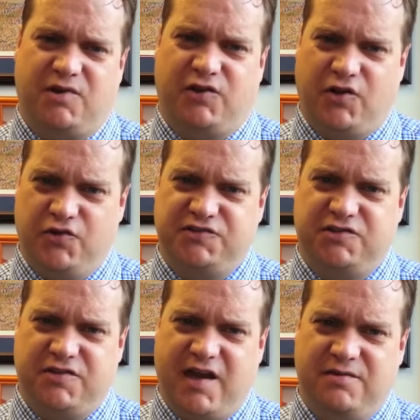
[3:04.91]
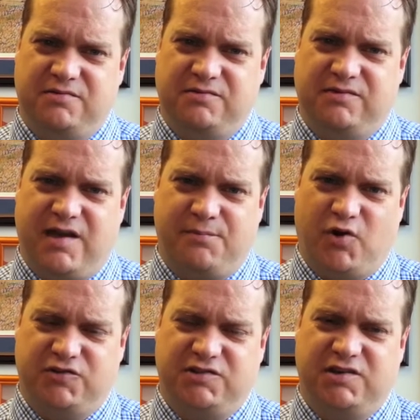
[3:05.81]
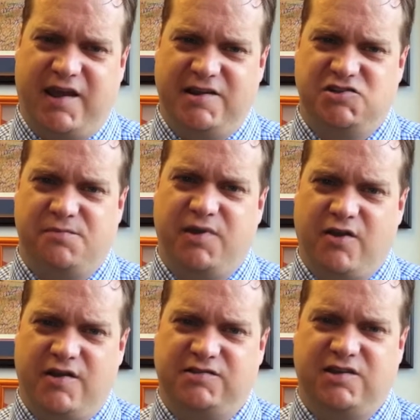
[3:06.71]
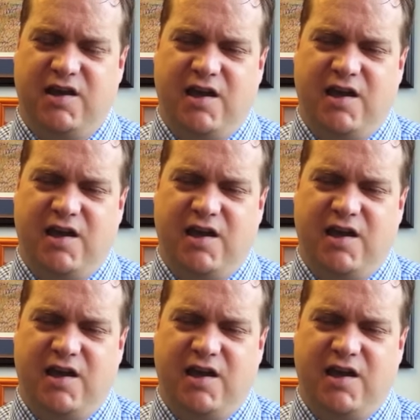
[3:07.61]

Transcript: close to that person in age and appearance.